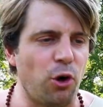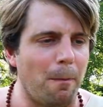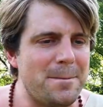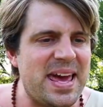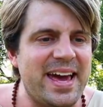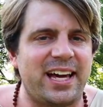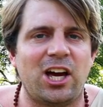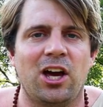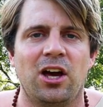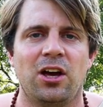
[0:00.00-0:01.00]
You don't
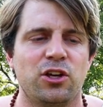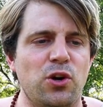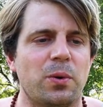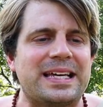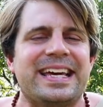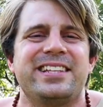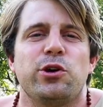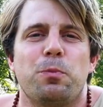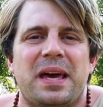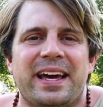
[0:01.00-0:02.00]
pick. You don't get
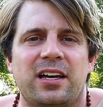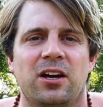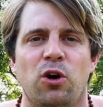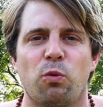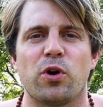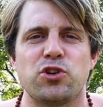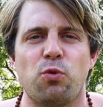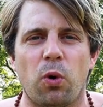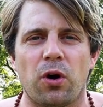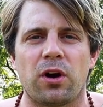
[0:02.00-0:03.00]
to pick where
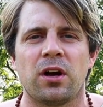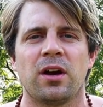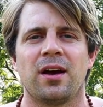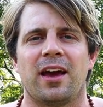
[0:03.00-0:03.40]
you work